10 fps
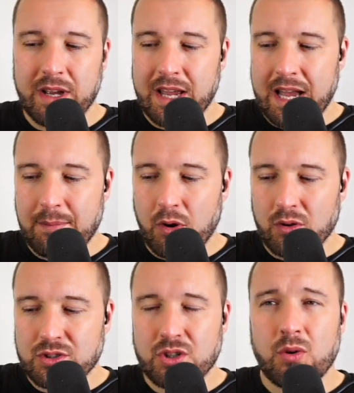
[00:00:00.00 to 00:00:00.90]

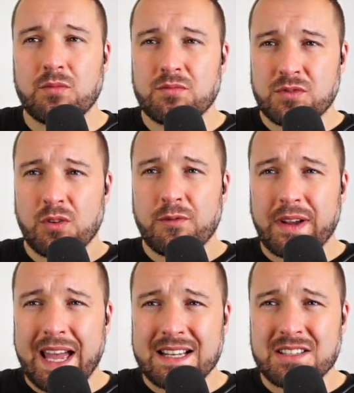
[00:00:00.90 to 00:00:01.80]
Also, don't
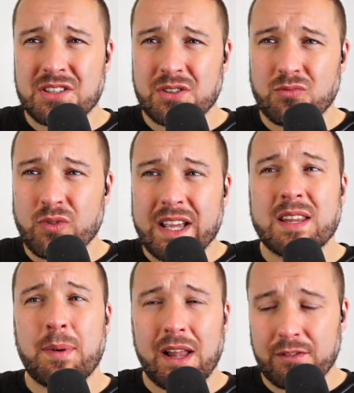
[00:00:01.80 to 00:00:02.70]
forget to ring the
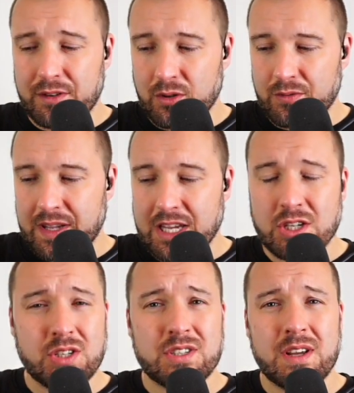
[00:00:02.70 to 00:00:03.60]
bell for
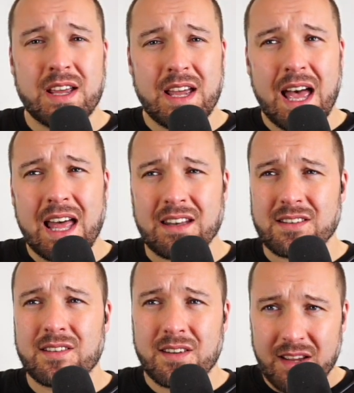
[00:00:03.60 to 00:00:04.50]
notifications and
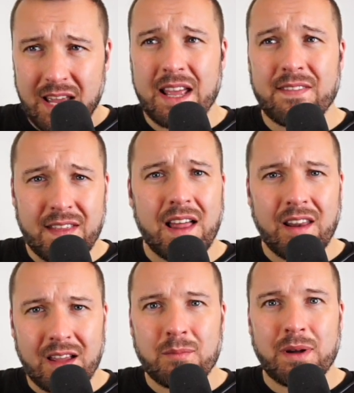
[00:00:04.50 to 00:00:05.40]
hit that
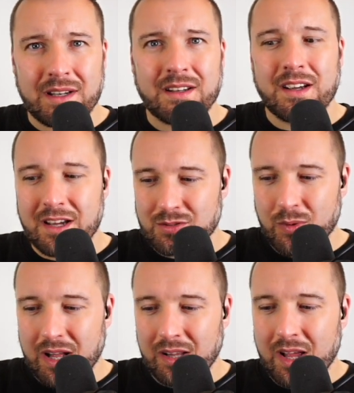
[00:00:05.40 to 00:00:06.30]
like button as
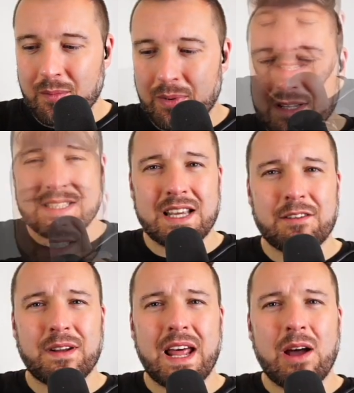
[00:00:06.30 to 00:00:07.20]
well. But
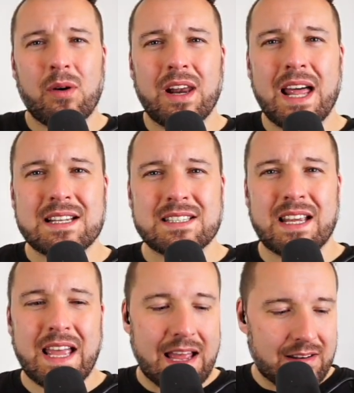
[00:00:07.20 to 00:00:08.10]
for now, let's
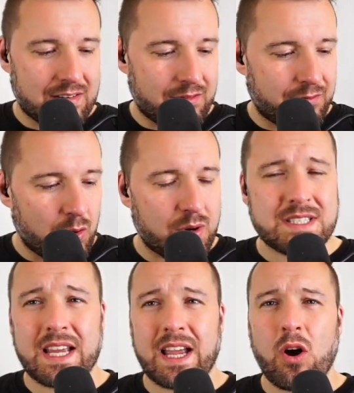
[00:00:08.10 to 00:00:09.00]
get
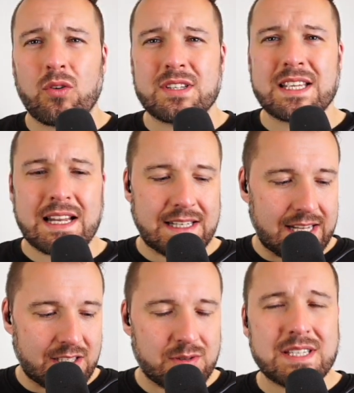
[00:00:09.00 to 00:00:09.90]
focusing on Saturday.
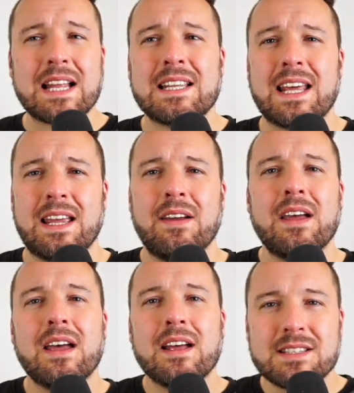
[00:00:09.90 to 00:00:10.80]
So Saturday,
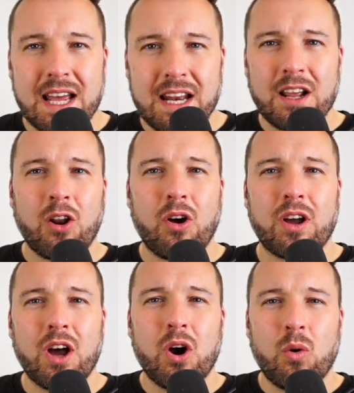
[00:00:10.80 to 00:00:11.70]
10 o'clock,
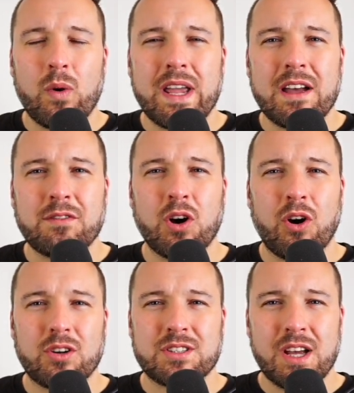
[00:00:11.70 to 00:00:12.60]
we have
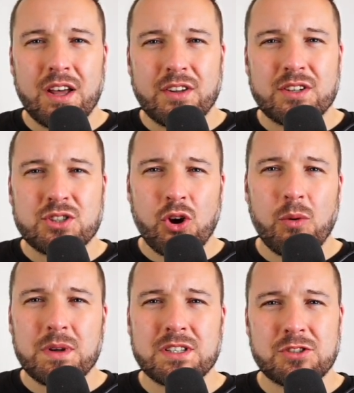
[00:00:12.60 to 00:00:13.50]
got the
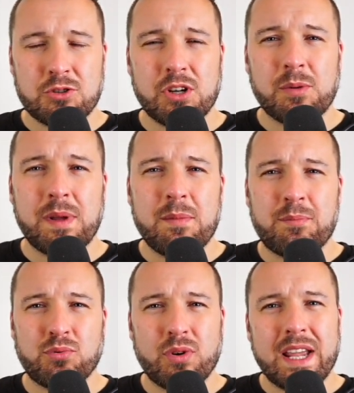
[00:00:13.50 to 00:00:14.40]
Thomas Trilby
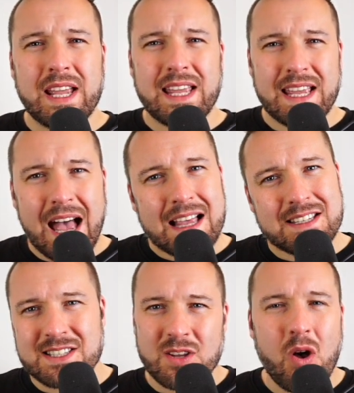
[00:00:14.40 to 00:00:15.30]
Bring Ya
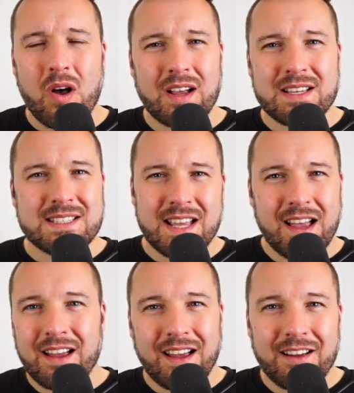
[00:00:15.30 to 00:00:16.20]
Socks
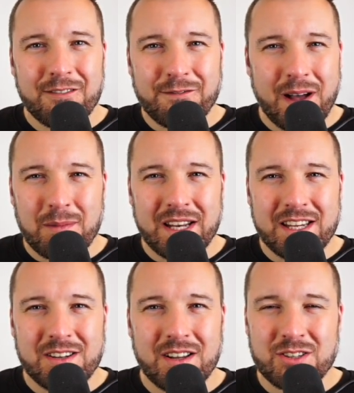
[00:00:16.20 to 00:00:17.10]

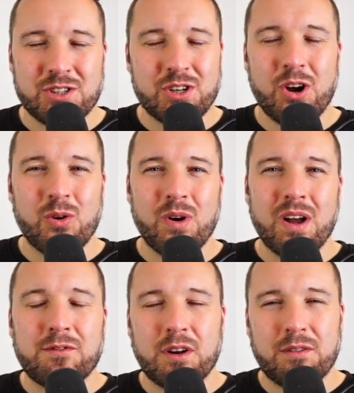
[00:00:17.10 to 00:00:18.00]
family show,
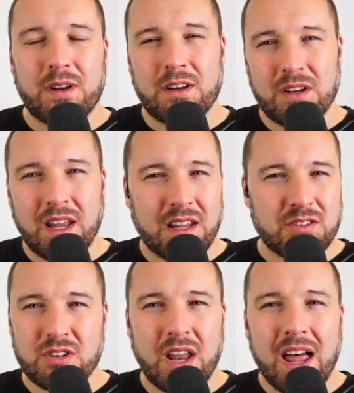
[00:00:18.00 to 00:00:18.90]
full of
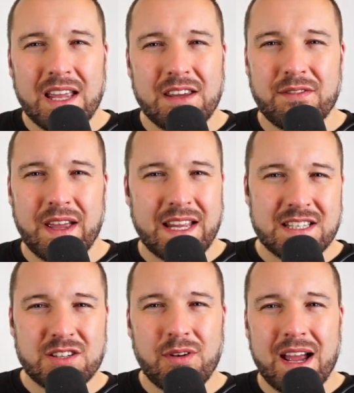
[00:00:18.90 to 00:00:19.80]
live
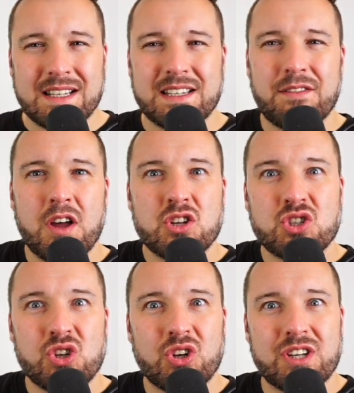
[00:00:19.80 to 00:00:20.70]
interactive
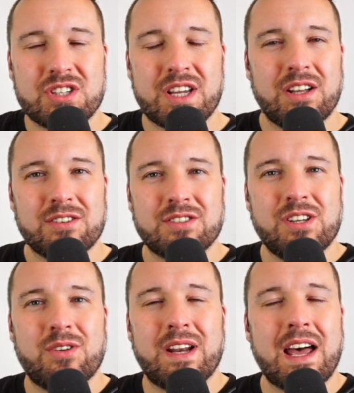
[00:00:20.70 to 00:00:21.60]
circus skills that you
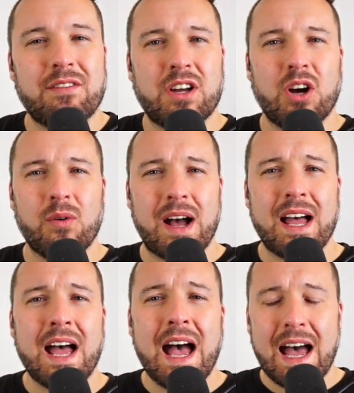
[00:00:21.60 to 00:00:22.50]
can have a go at.
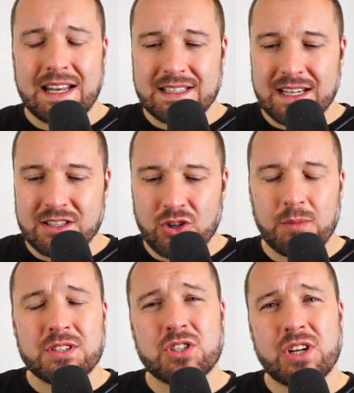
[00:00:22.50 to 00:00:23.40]
And
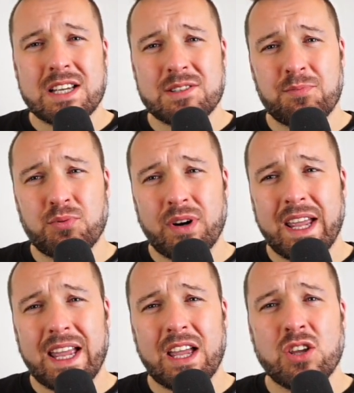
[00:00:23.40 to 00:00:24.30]
Thomas suggests
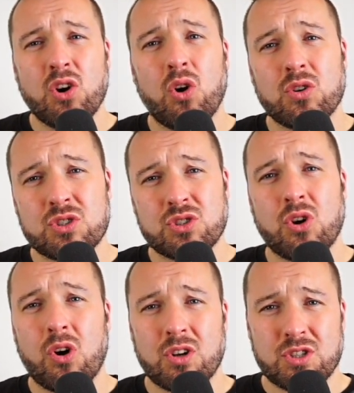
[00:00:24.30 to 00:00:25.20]
bringing your
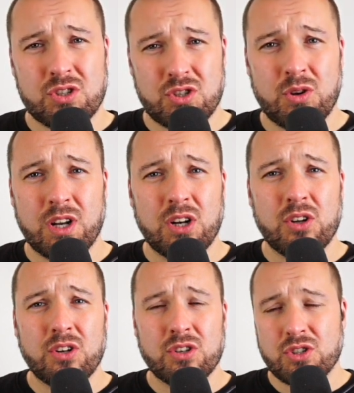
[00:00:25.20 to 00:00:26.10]
socks so you can
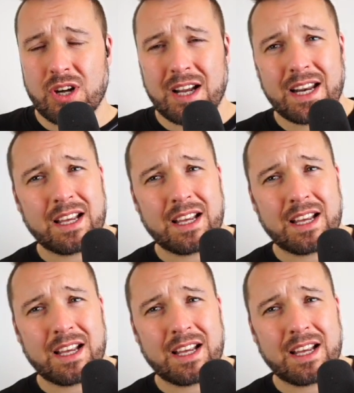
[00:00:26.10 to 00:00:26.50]
learn juggling.